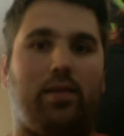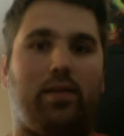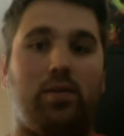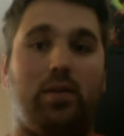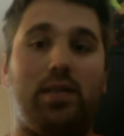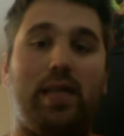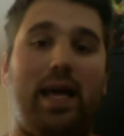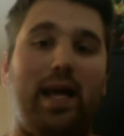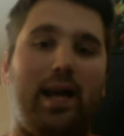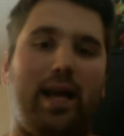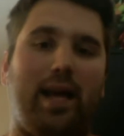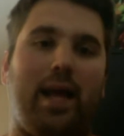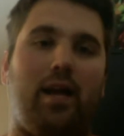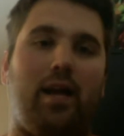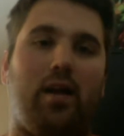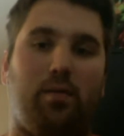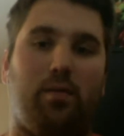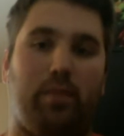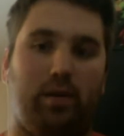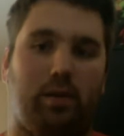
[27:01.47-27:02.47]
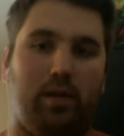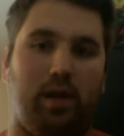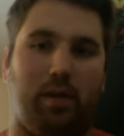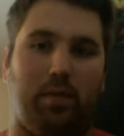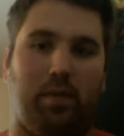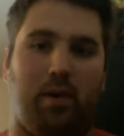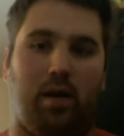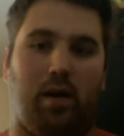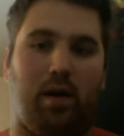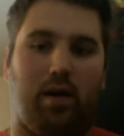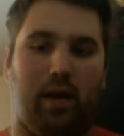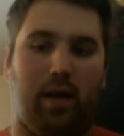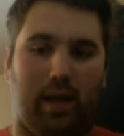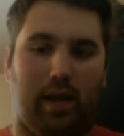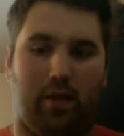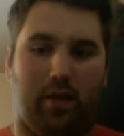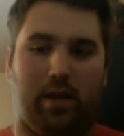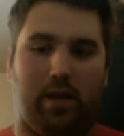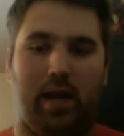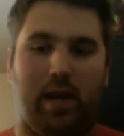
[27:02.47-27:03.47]
so it's that accountability part,
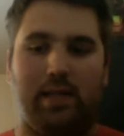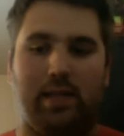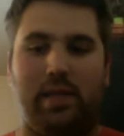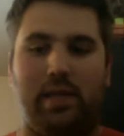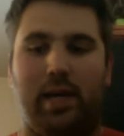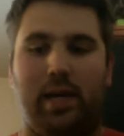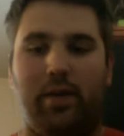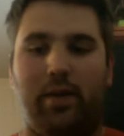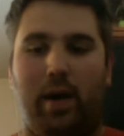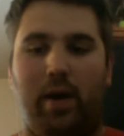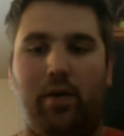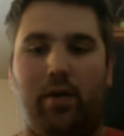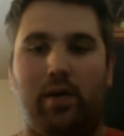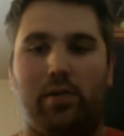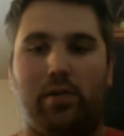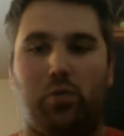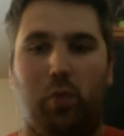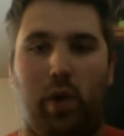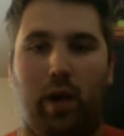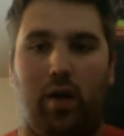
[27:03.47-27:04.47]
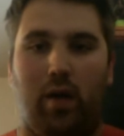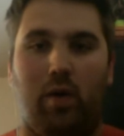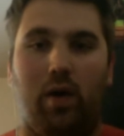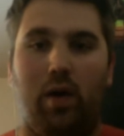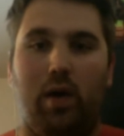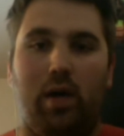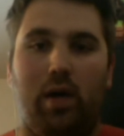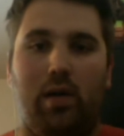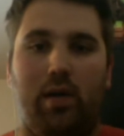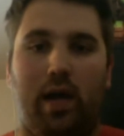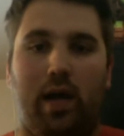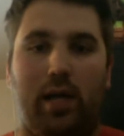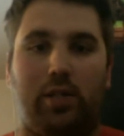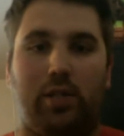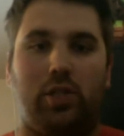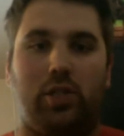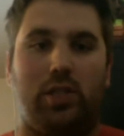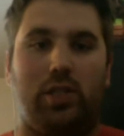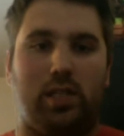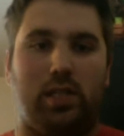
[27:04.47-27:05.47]
like you were kind of talking about as well,
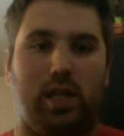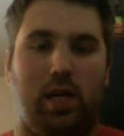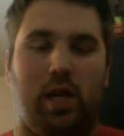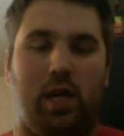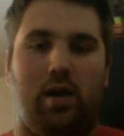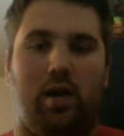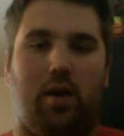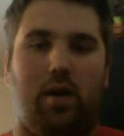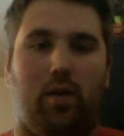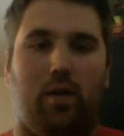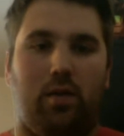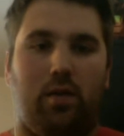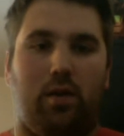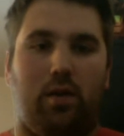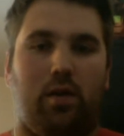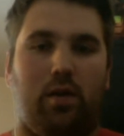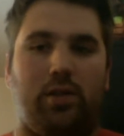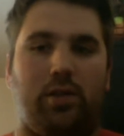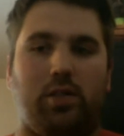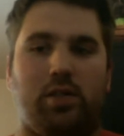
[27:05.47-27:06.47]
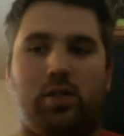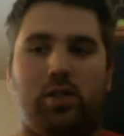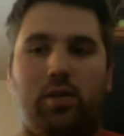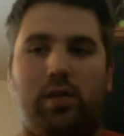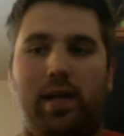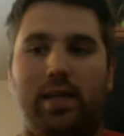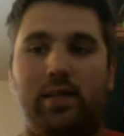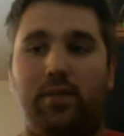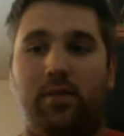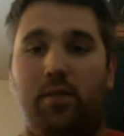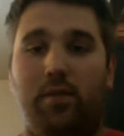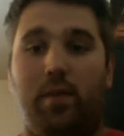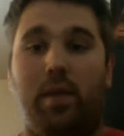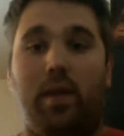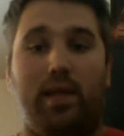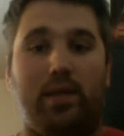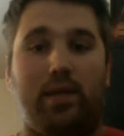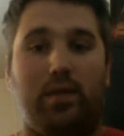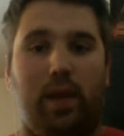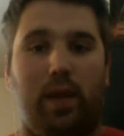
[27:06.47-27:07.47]
not just all the knowledge. And so that's for
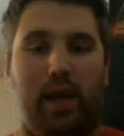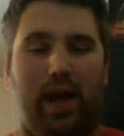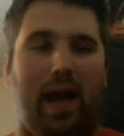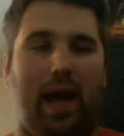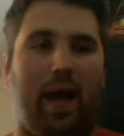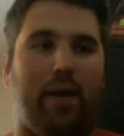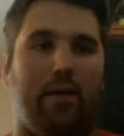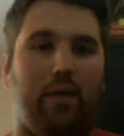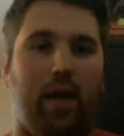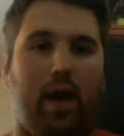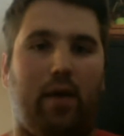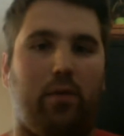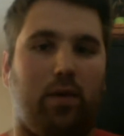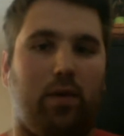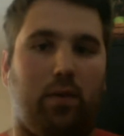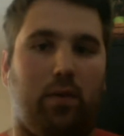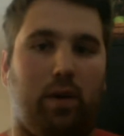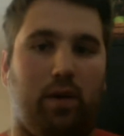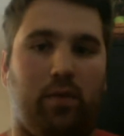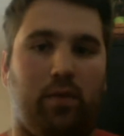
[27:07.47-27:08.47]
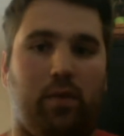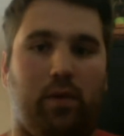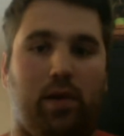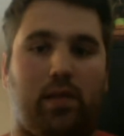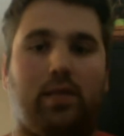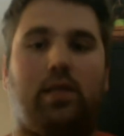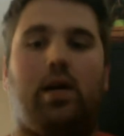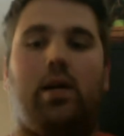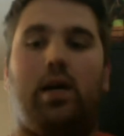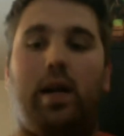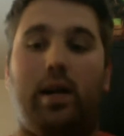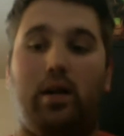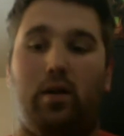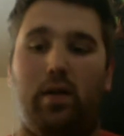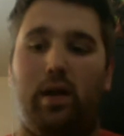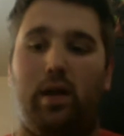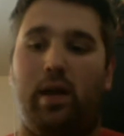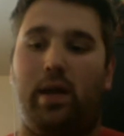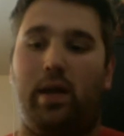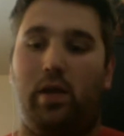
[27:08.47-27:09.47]
me, that's what like I really want to focus on. I
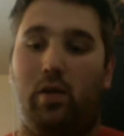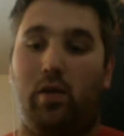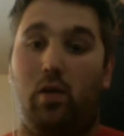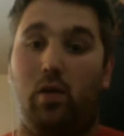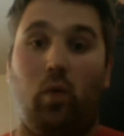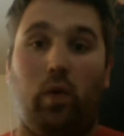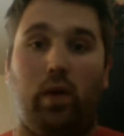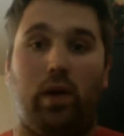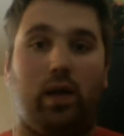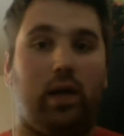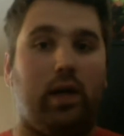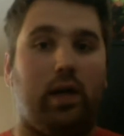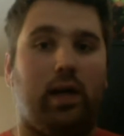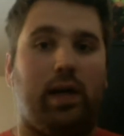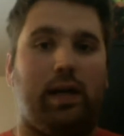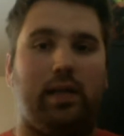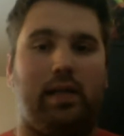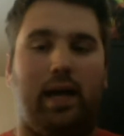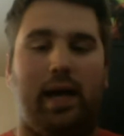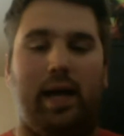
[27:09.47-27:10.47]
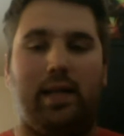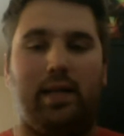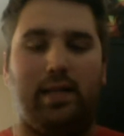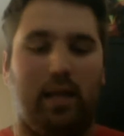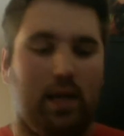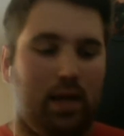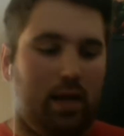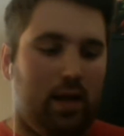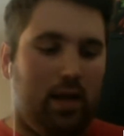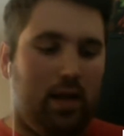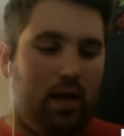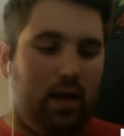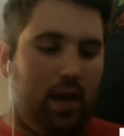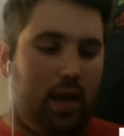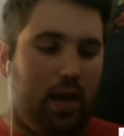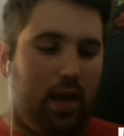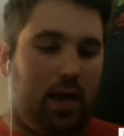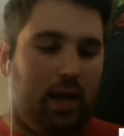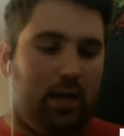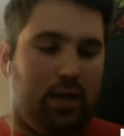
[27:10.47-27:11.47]
know that like you're really good at that.
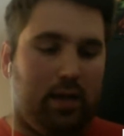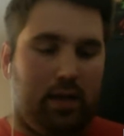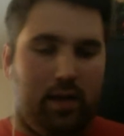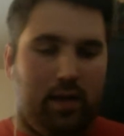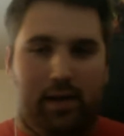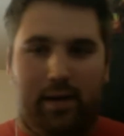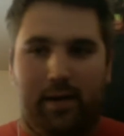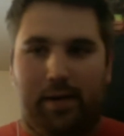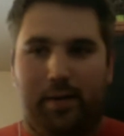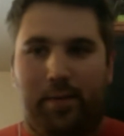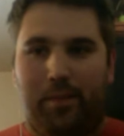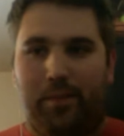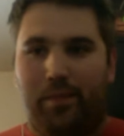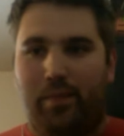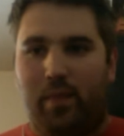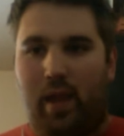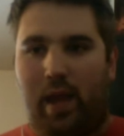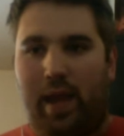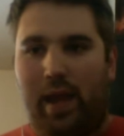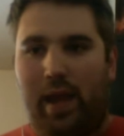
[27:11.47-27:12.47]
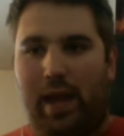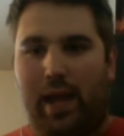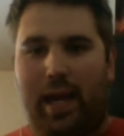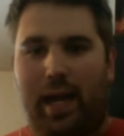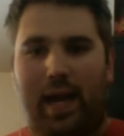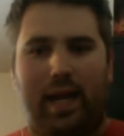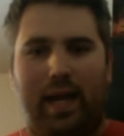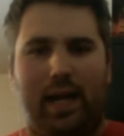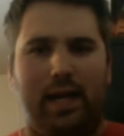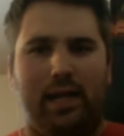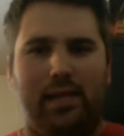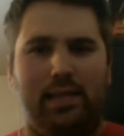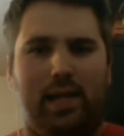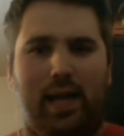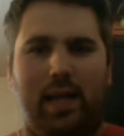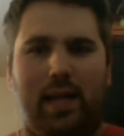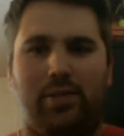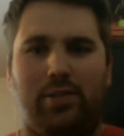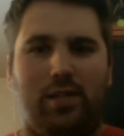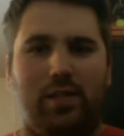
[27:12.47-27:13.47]
And I kind of got on a
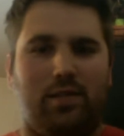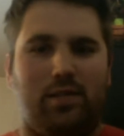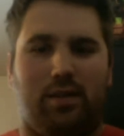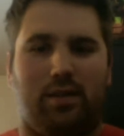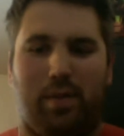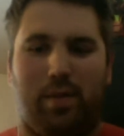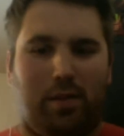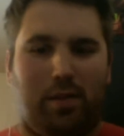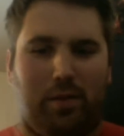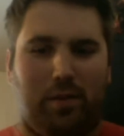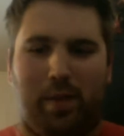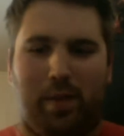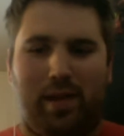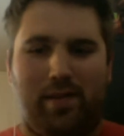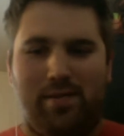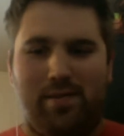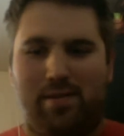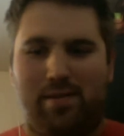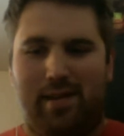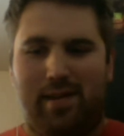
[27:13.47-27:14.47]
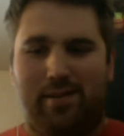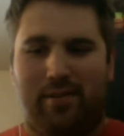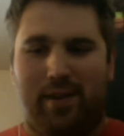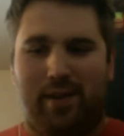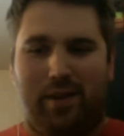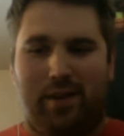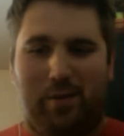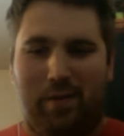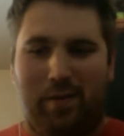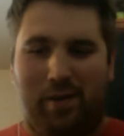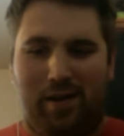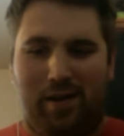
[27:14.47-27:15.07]
tangent, so I'm going to look back to you guys for help.